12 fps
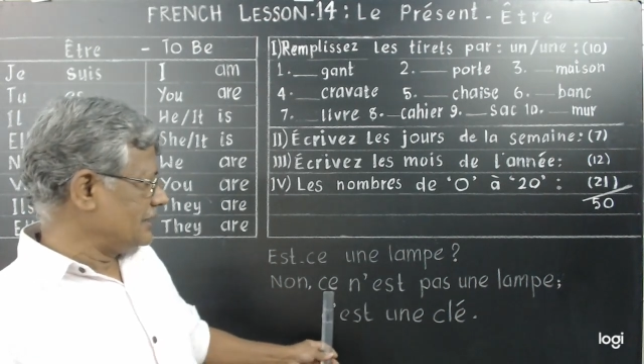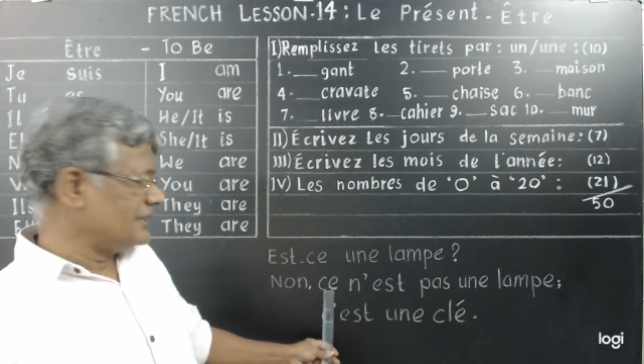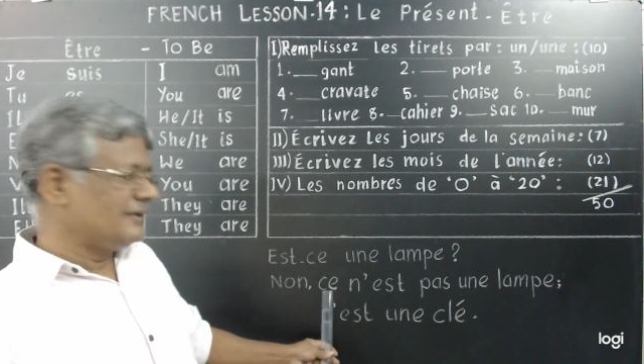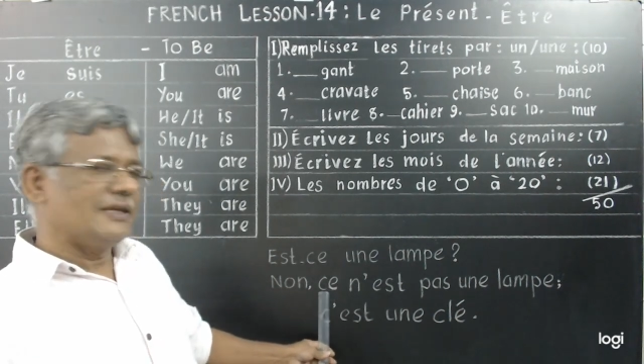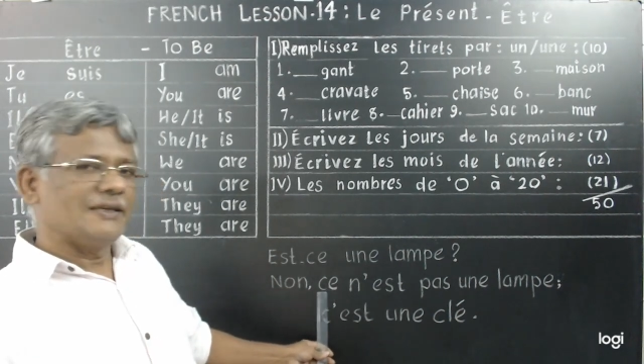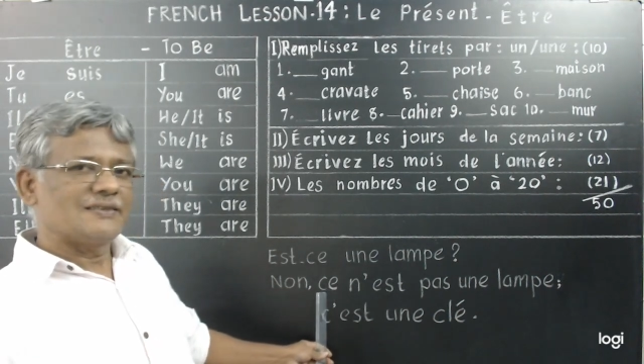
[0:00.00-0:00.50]

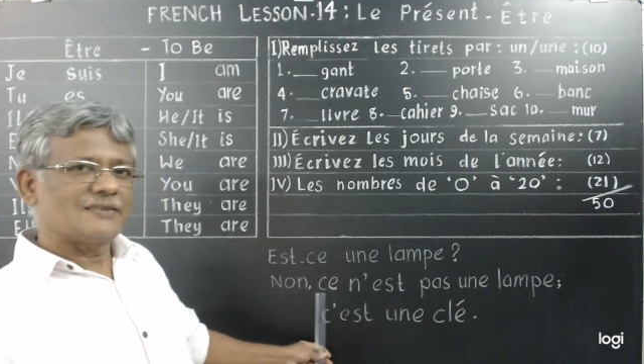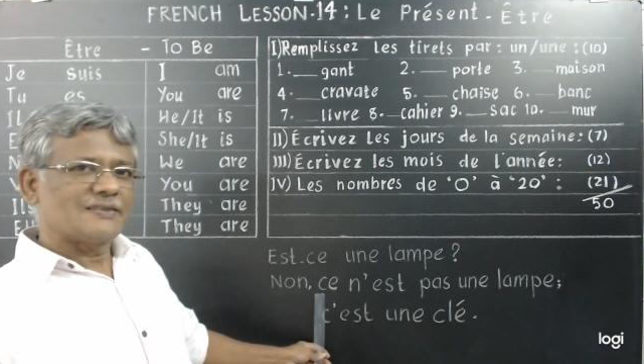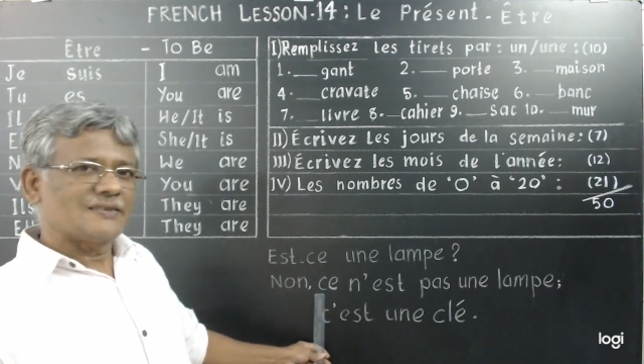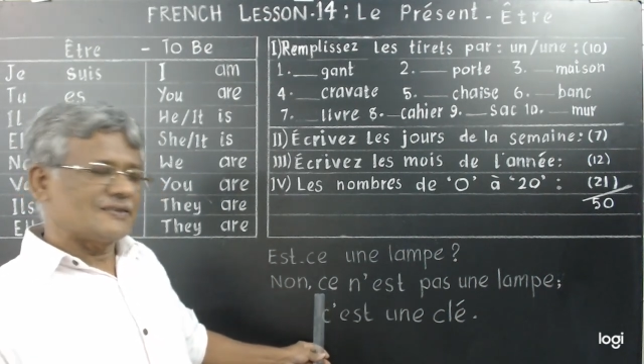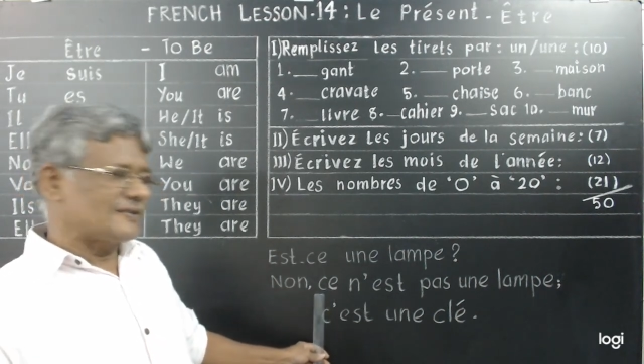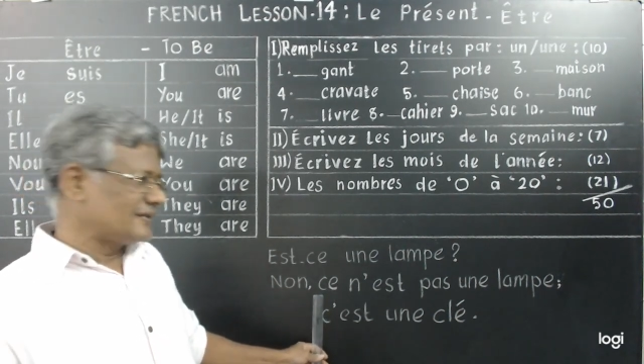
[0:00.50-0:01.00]

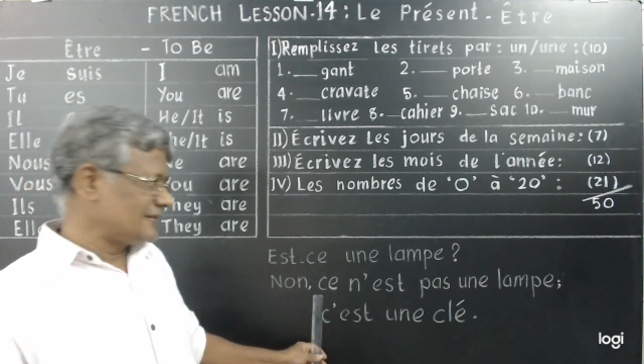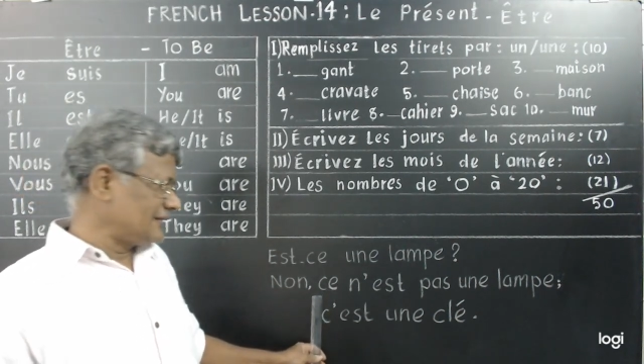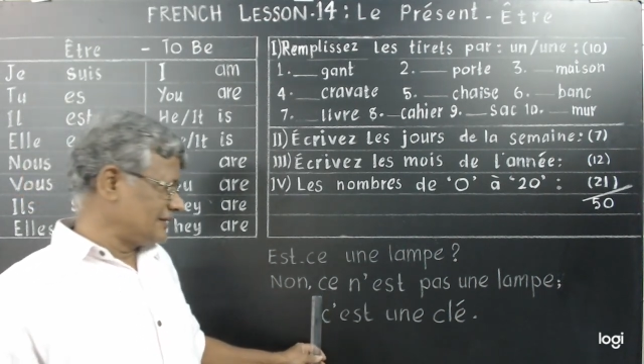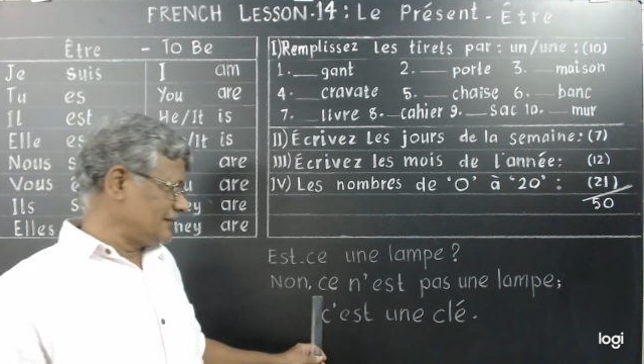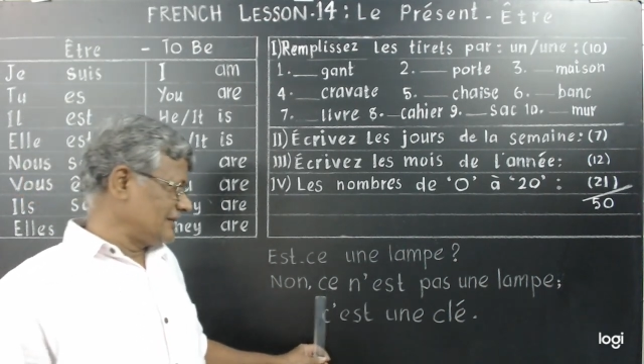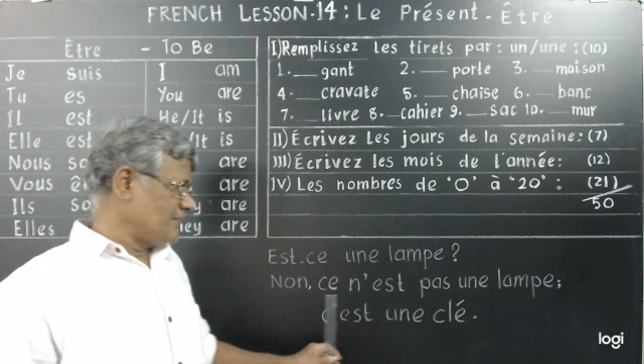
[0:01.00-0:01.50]

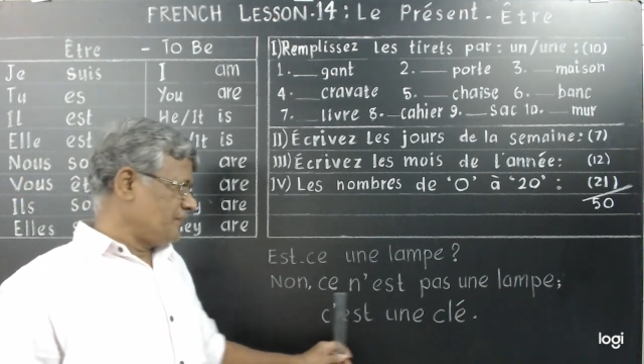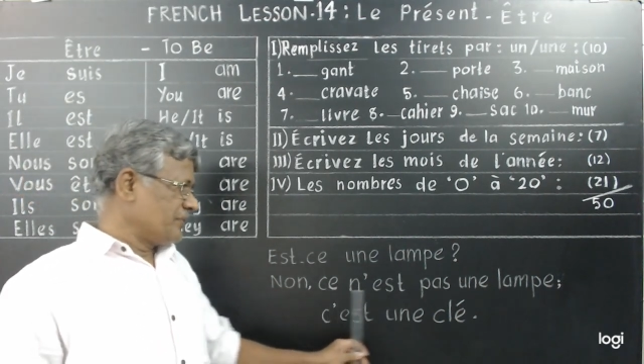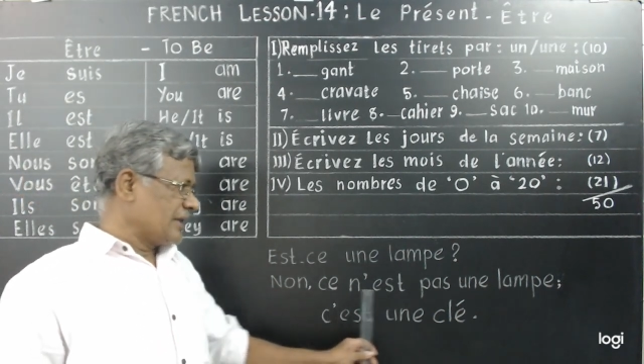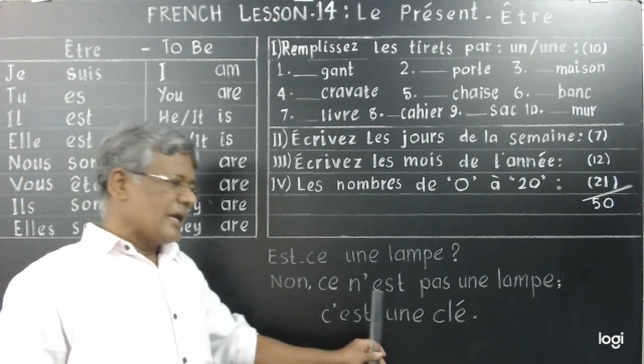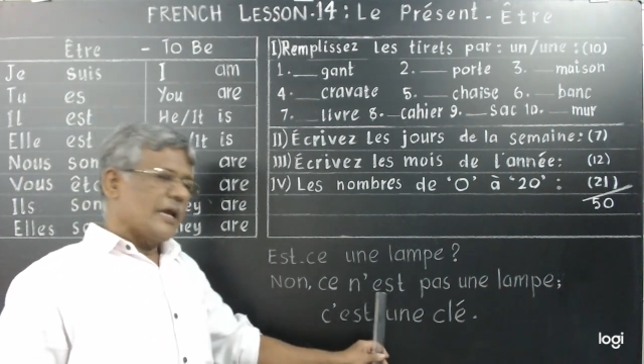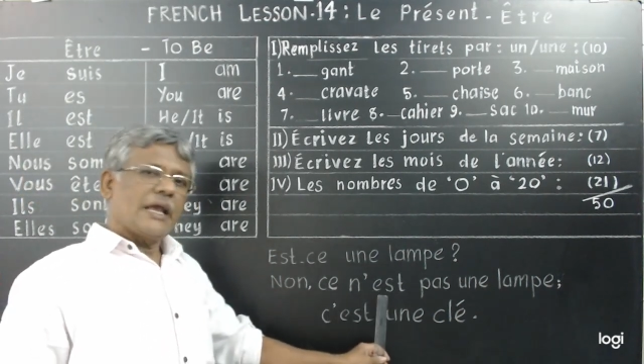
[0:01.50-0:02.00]
This
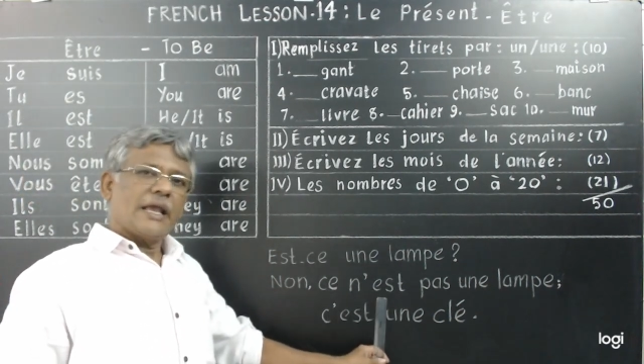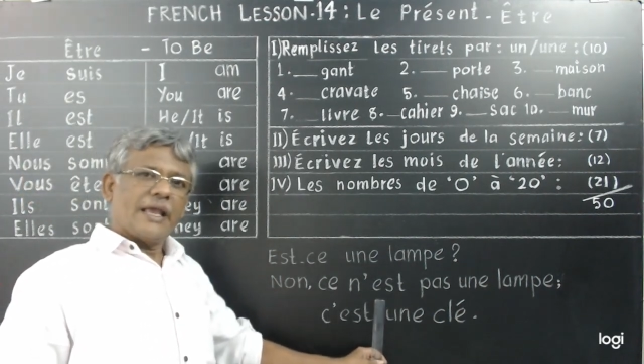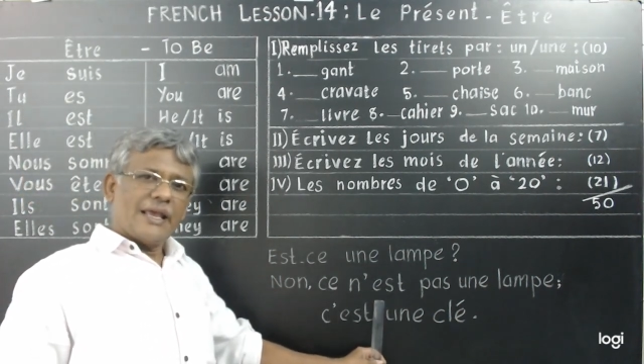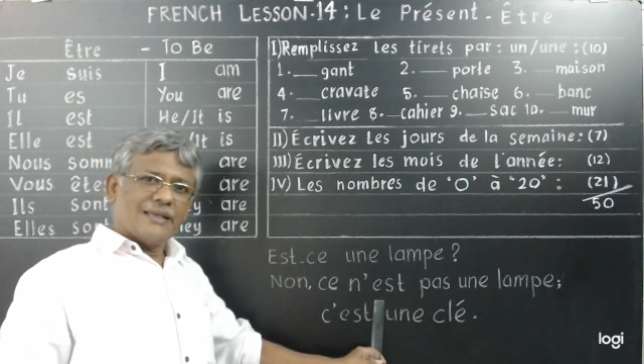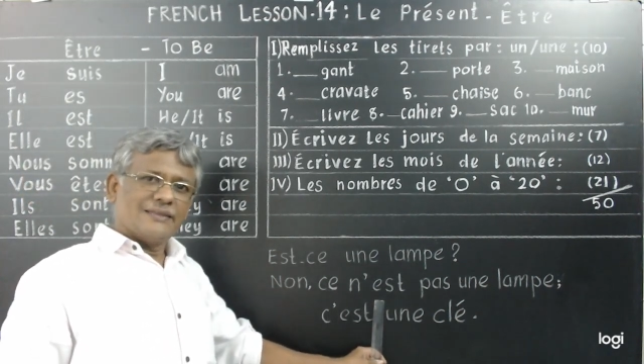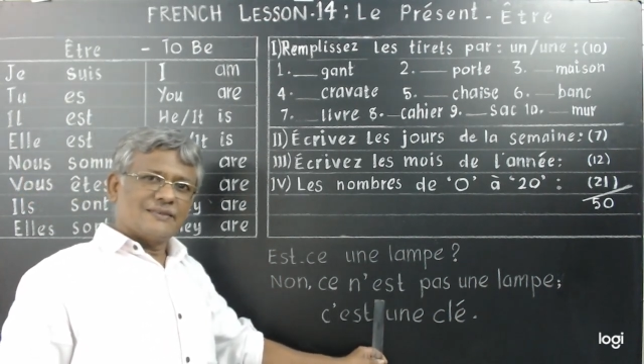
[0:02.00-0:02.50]

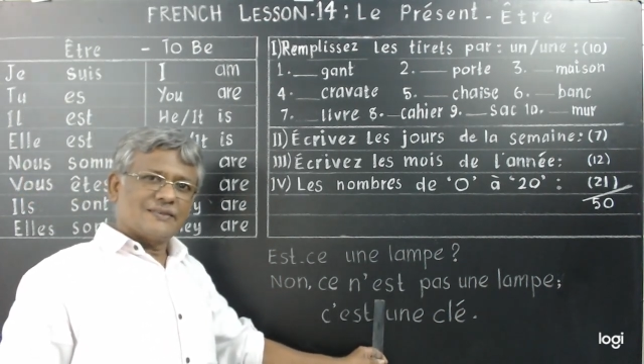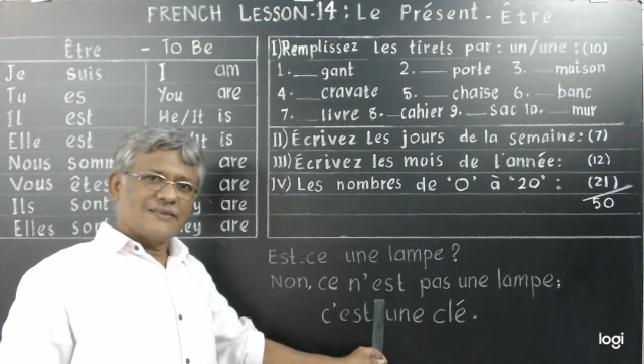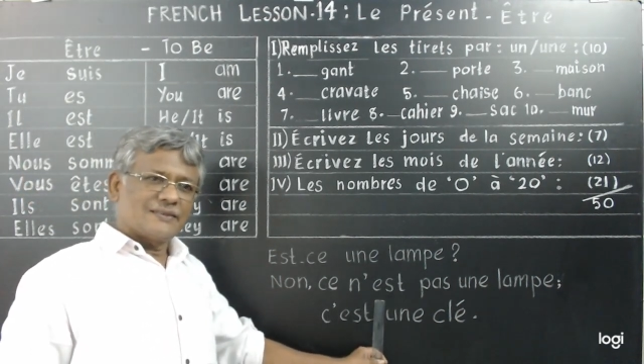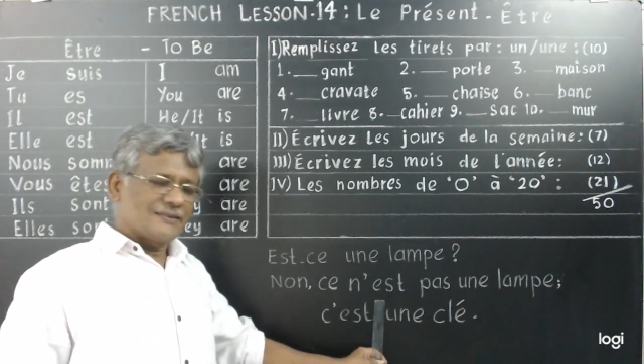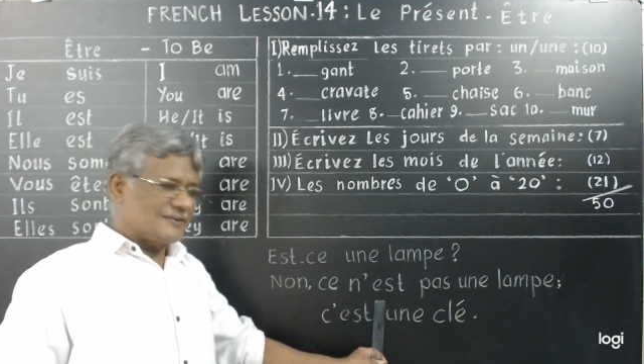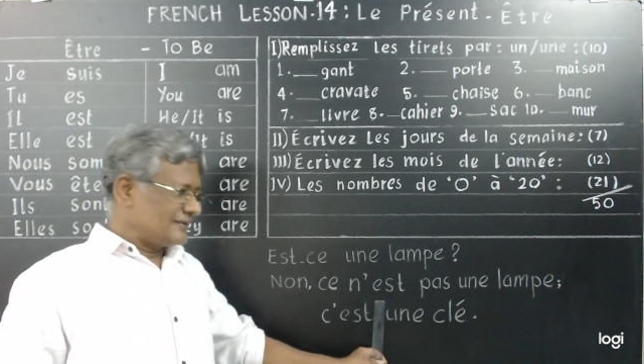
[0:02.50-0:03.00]

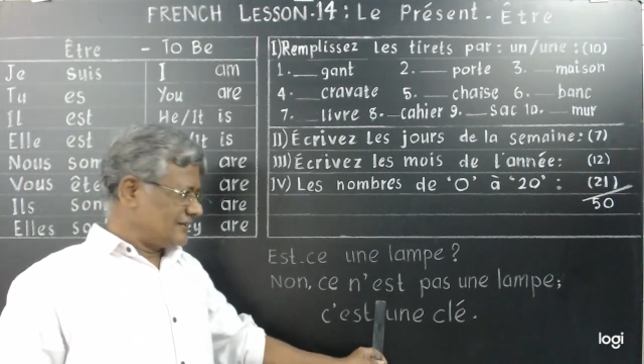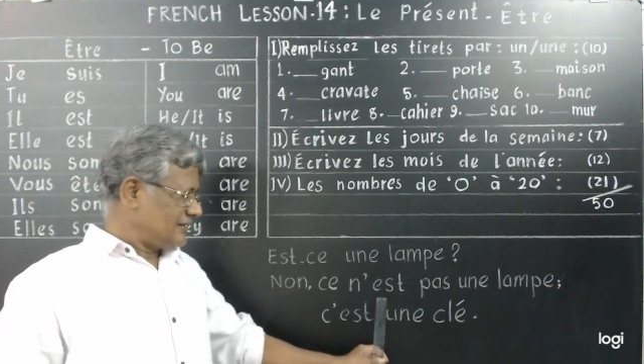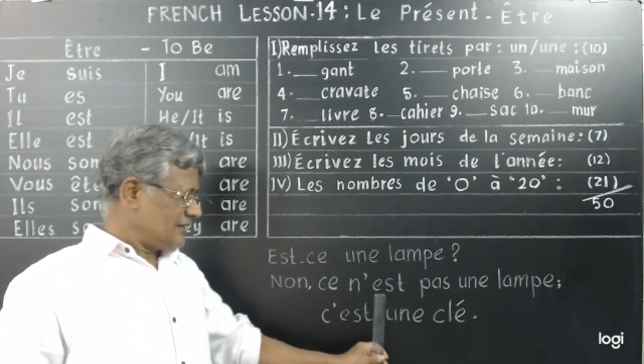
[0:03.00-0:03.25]
is